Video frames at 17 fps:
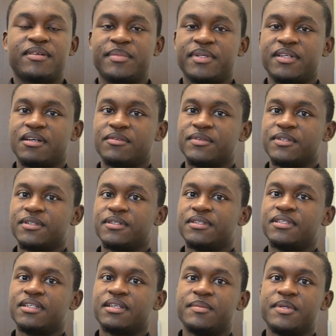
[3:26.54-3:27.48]
I've been
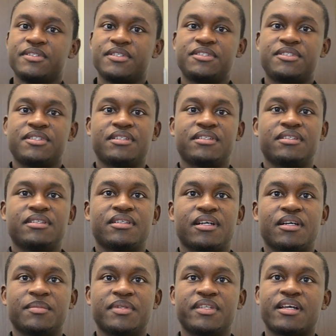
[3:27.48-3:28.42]
offered a position
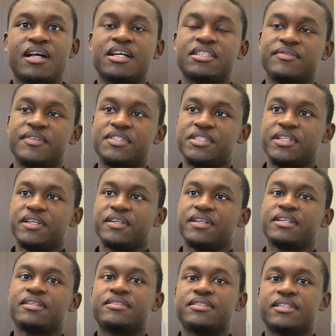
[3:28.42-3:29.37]
in the College of
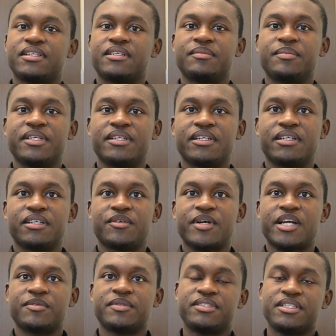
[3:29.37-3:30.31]
Engineering to be a
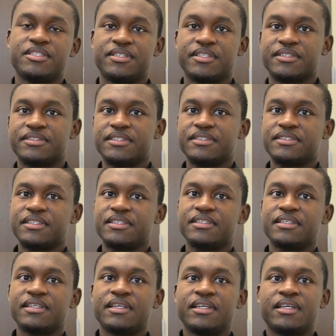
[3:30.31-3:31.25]
graduate teaching assistant.
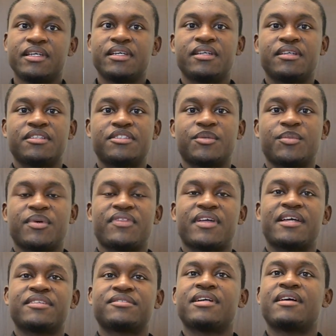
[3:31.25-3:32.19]
So with
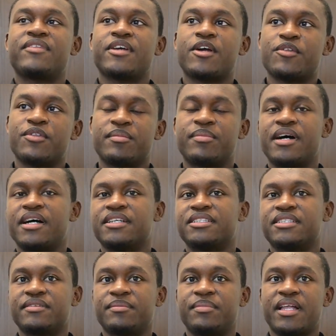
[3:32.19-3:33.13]
that, I still have to go through the
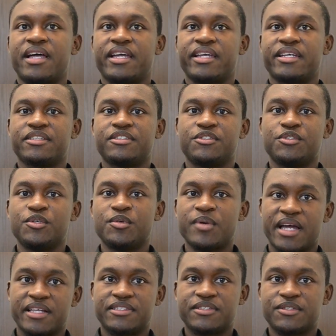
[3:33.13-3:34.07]
process of applying to
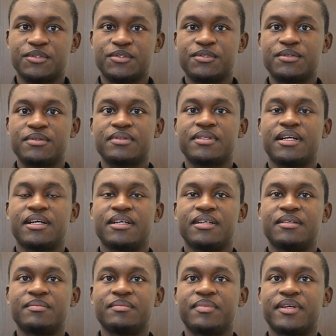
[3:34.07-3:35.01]
grad school.
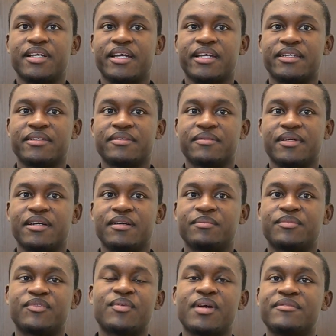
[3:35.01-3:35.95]
But
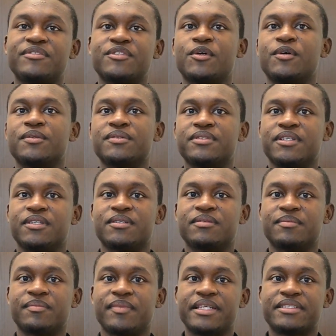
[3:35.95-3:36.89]
from what I'm told,
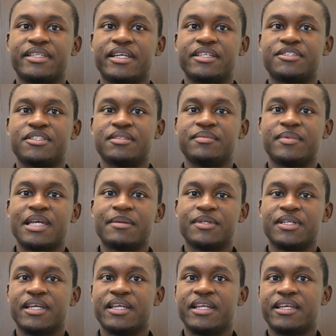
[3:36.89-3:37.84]
basically I should be
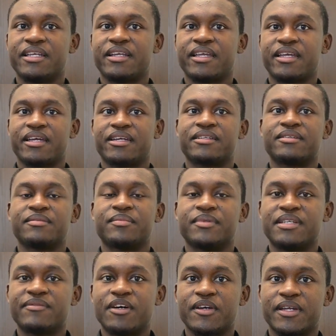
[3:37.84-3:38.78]
able to get in. Like, I
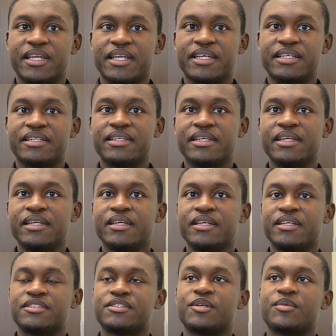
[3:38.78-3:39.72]
believe I'll get in.
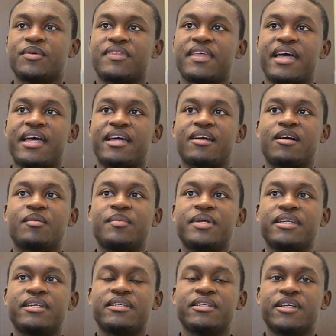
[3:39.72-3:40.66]
So with that, I'll
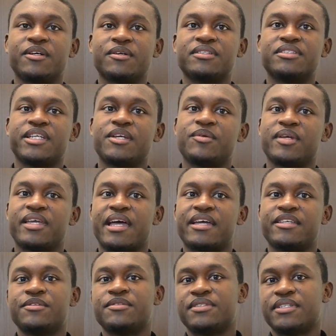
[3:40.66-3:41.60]
be, continuing
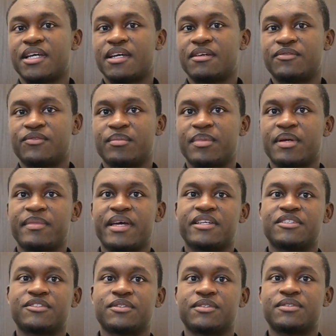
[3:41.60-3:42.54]
at UCF for my
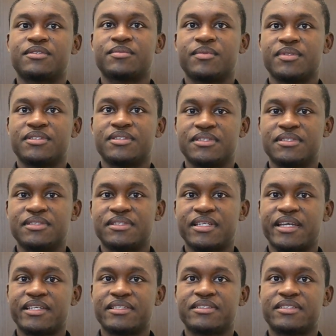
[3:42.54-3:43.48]
master's, which is
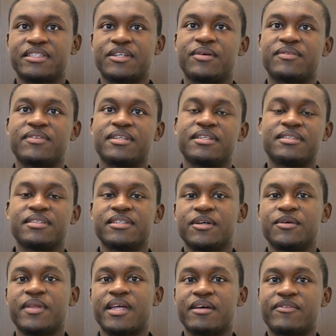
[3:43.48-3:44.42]
nice because I don't have to
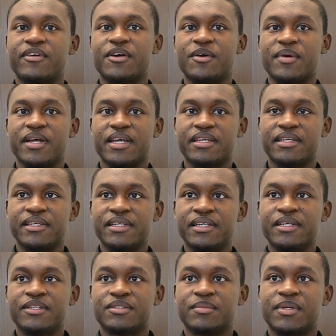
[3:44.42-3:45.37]
go that far away.
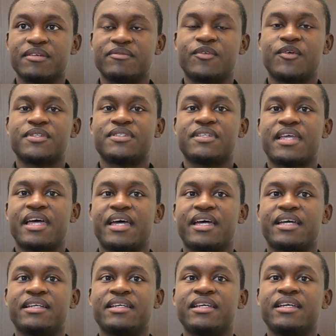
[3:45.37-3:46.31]
So I'm looking forward to
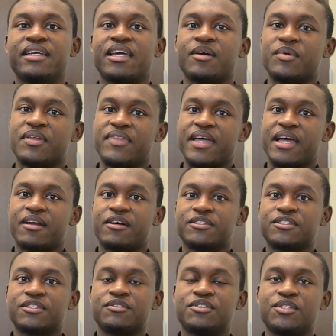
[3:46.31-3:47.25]
that. And with that
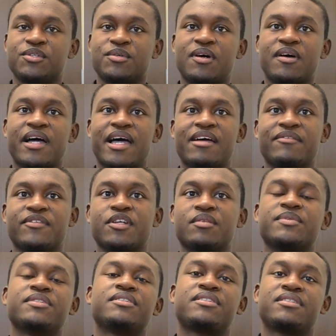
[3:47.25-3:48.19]
also too, I'll have, the
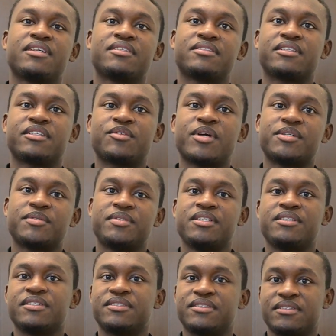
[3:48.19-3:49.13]
position as a graduate
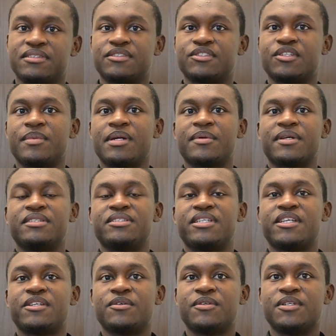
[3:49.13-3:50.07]
teaching assistant, so I'll be able to
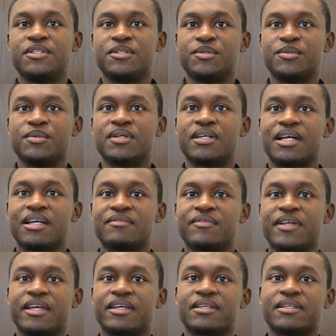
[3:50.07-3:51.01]
continue to do kind
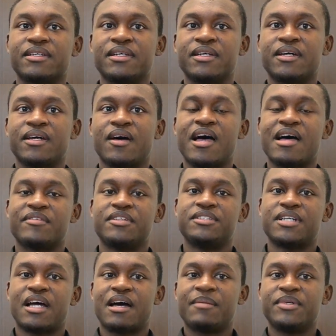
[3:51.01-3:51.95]
of like, I'll have a
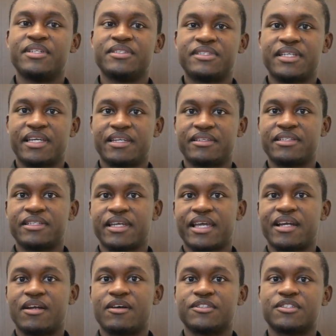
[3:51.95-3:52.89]
job in a say,
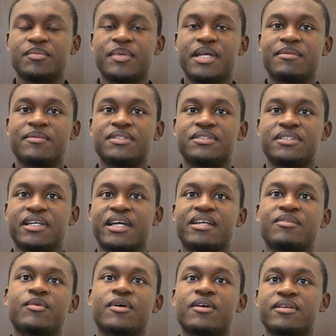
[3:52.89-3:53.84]
and also be able to
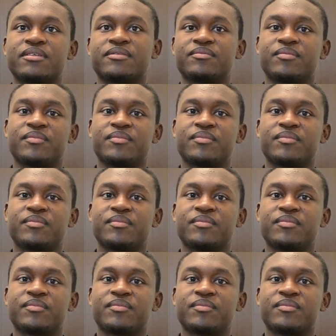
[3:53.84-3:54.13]
kind of work